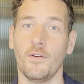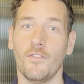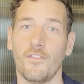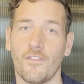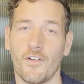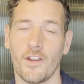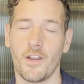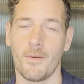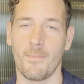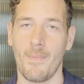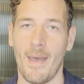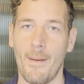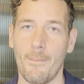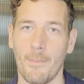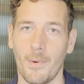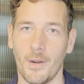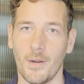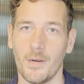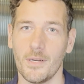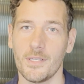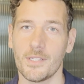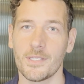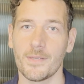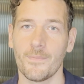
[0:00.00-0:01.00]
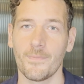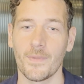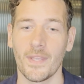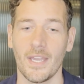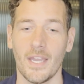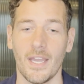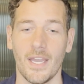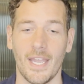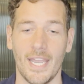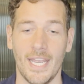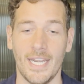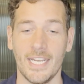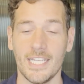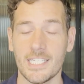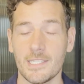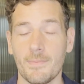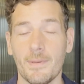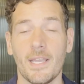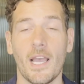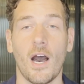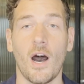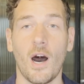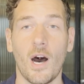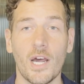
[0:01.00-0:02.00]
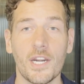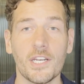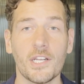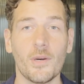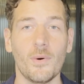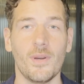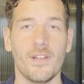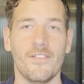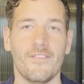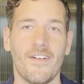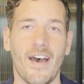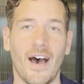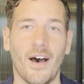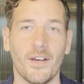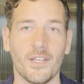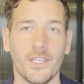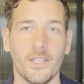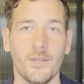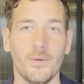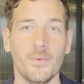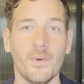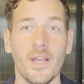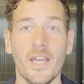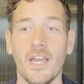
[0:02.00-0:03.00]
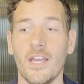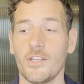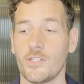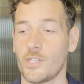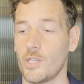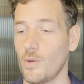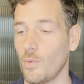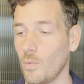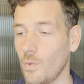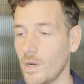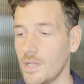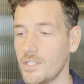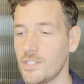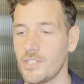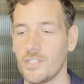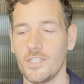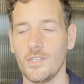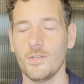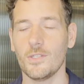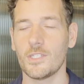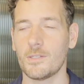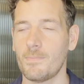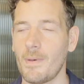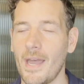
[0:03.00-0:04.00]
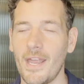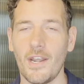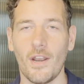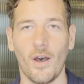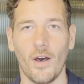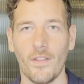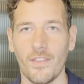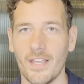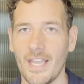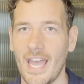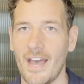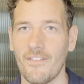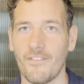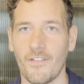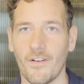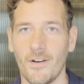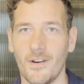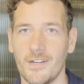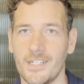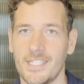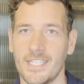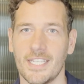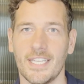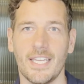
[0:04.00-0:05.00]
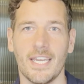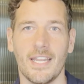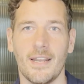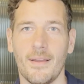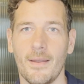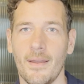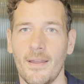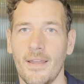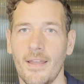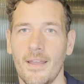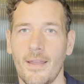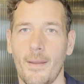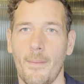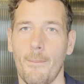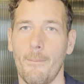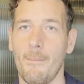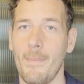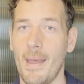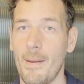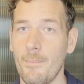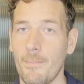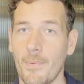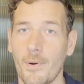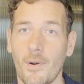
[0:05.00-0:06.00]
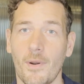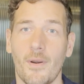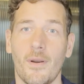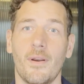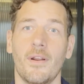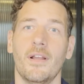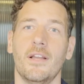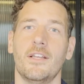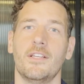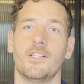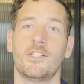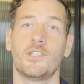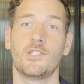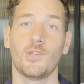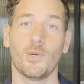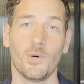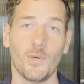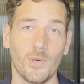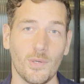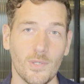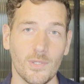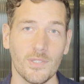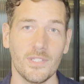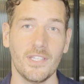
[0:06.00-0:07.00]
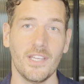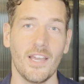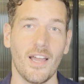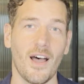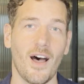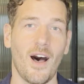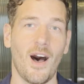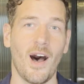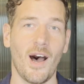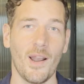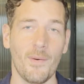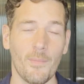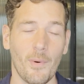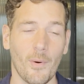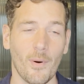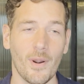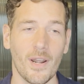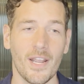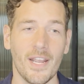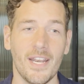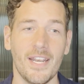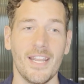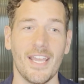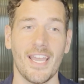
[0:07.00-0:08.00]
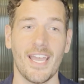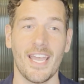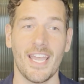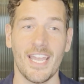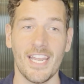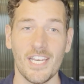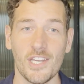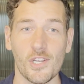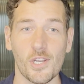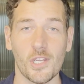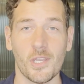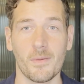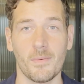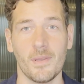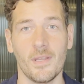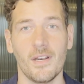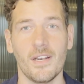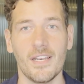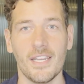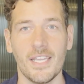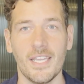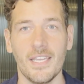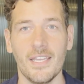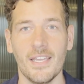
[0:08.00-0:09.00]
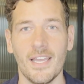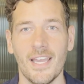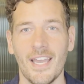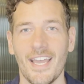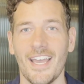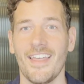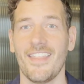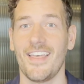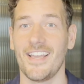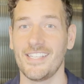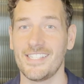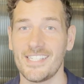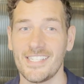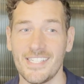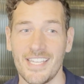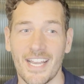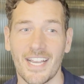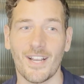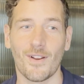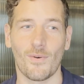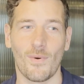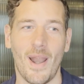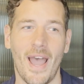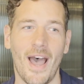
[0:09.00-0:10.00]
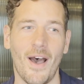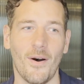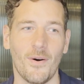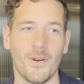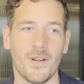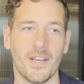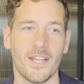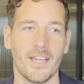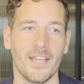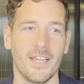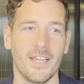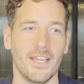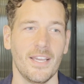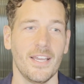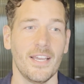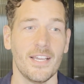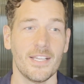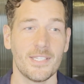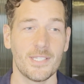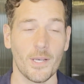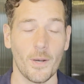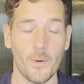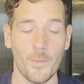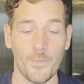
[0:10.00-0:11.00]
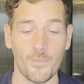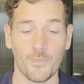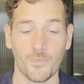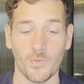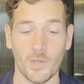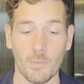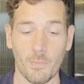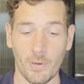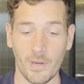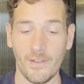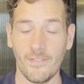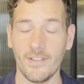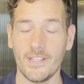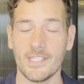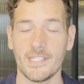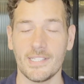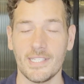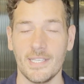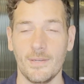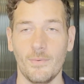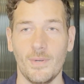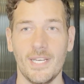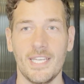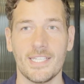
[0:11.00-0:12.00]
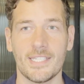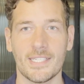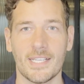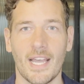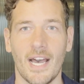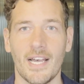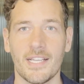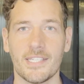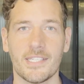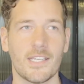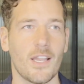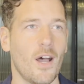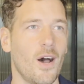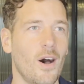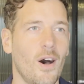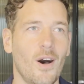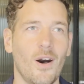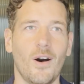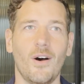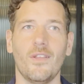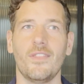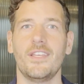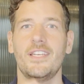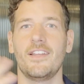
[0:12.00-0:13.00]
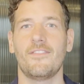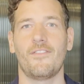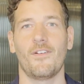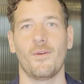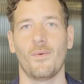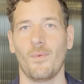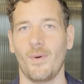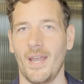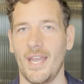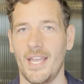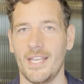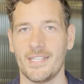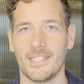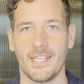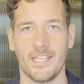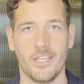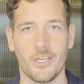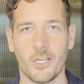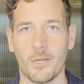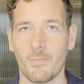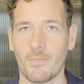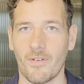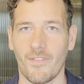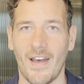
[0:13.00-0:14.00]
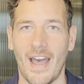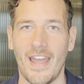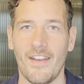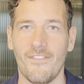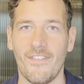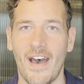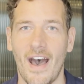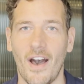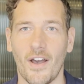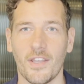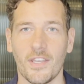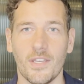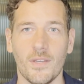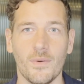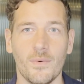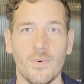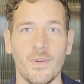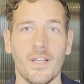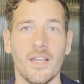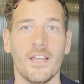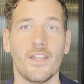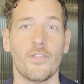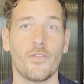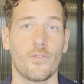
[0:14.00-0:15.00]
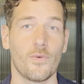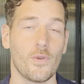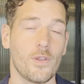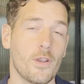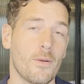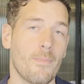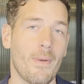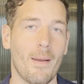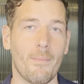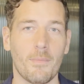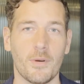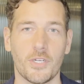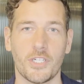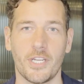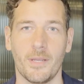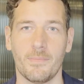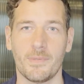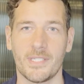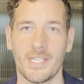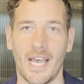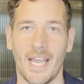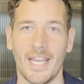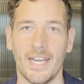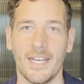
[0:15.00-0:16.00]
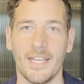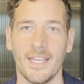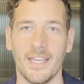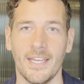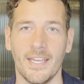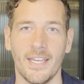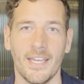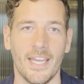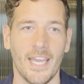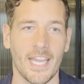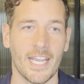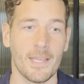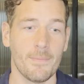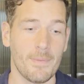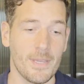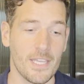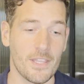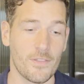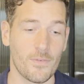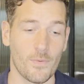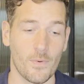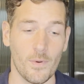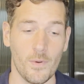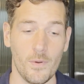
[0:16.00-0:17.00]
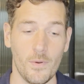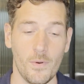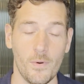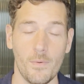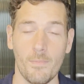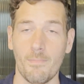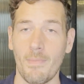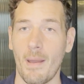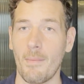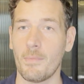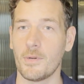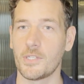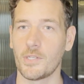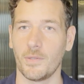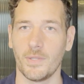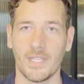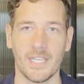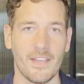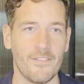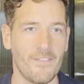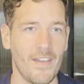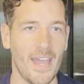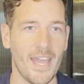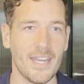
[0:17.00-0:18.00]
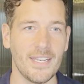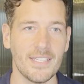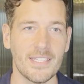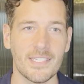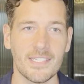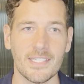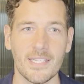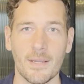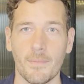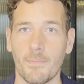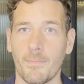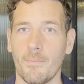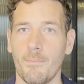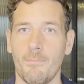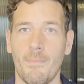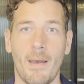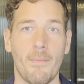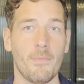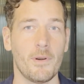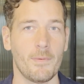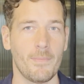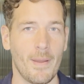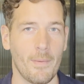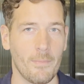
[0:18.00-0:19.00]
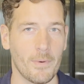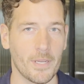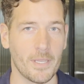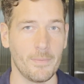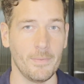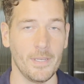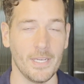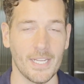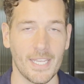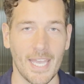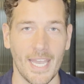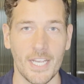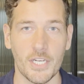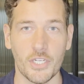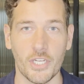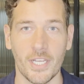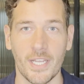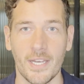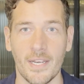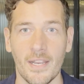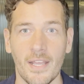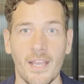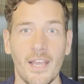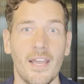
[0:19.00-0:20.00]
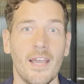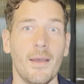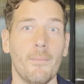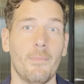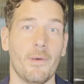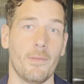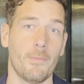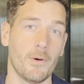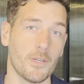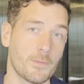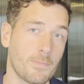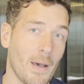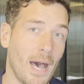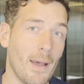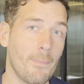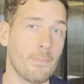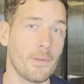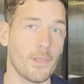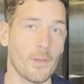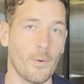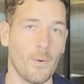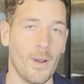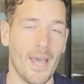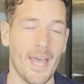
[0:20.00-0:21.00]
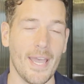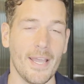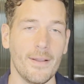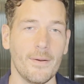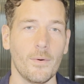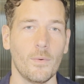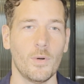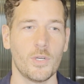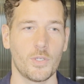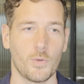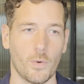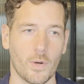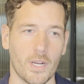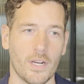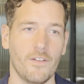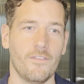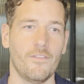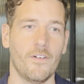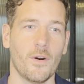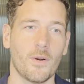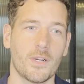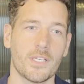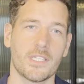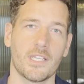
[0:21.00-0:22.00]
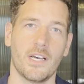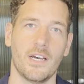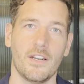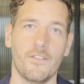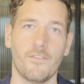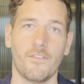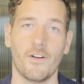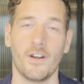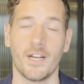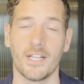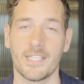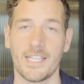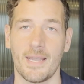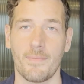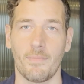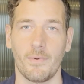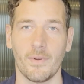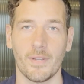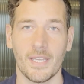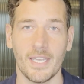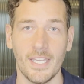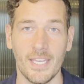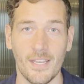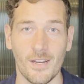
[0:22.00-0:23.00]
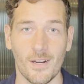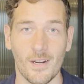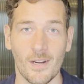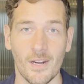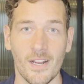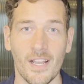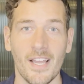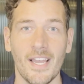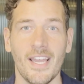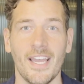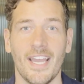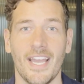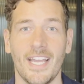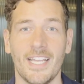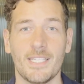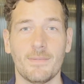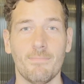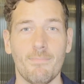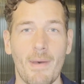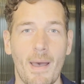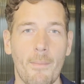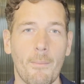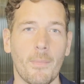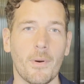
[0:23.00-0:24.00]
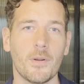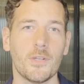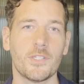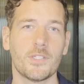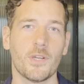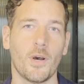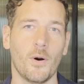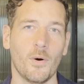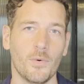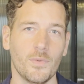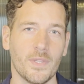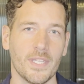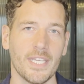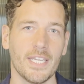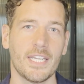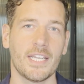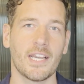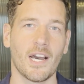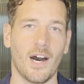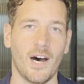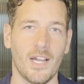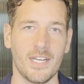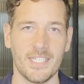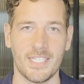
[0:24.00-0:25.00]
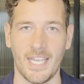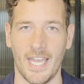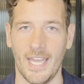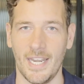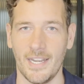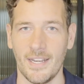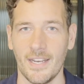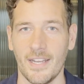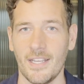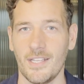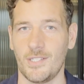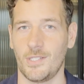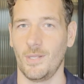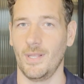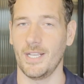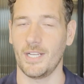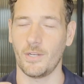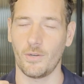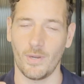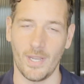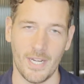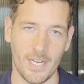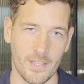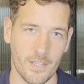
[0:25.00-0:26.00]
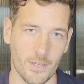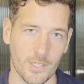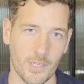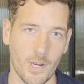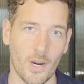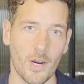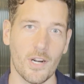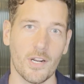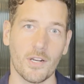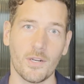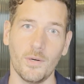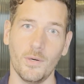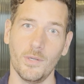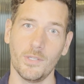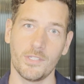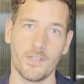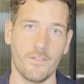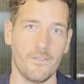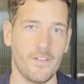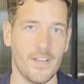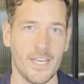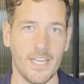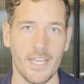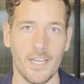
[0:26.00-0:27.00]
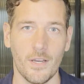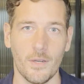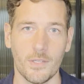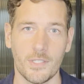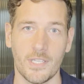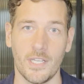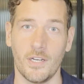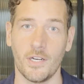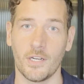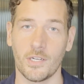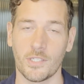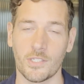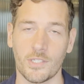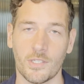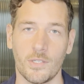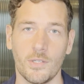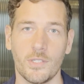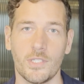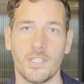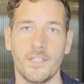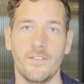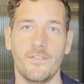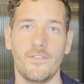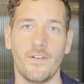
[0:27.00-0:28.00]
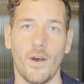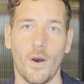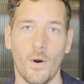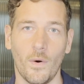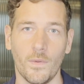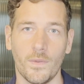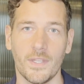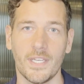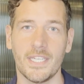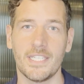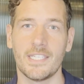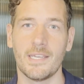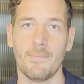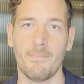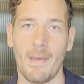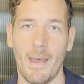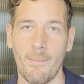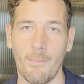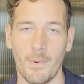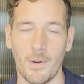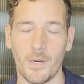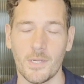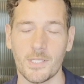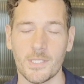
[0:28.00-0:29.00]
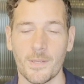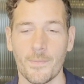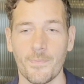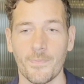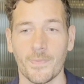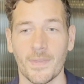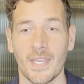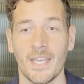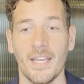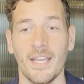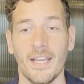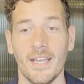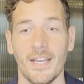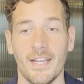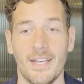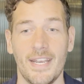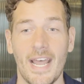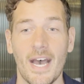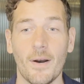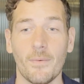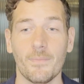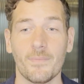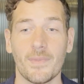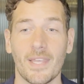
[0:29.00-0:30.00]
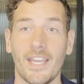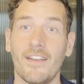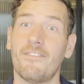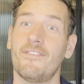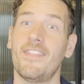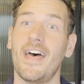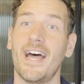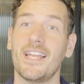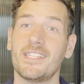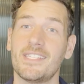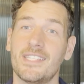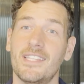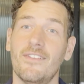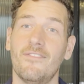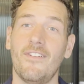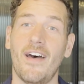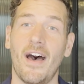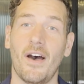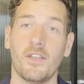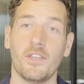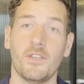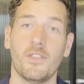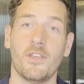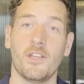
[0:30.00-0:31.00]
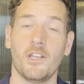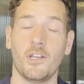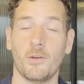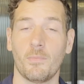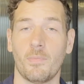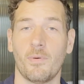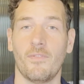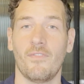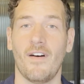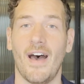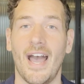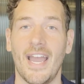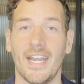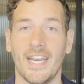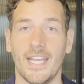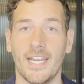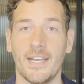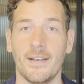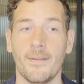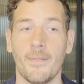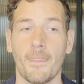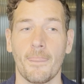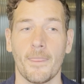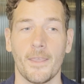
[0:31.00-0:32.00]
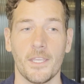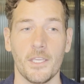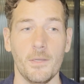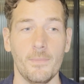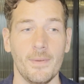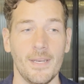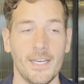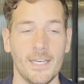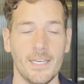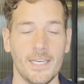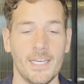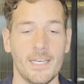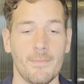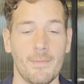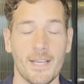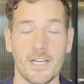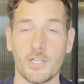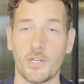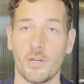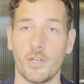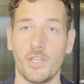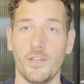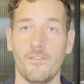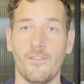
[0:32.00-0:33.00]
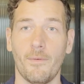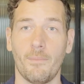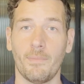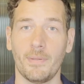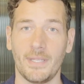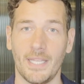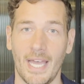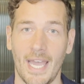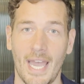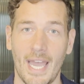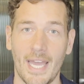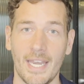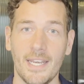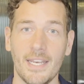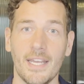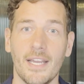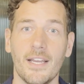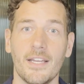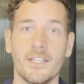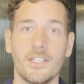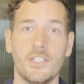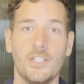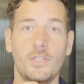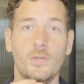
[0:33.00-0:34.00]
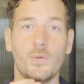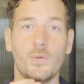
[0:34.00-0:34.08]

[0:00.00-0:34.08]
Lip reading: for your members. It needs to be ongoing value so that once you spend all the effort to get a member sold, onboarded in your community, they stick around. So previously we discussed all the different ways that you can provide value through your membership site. It can be through members-only events, member-to-member communication, but the most popular way, which we're going to focus on, for example, here, is members-only content. So like creating those articles or videos that are exclusive only to members. Now, if that's the value that you're providing, you need to make sure you have a plan to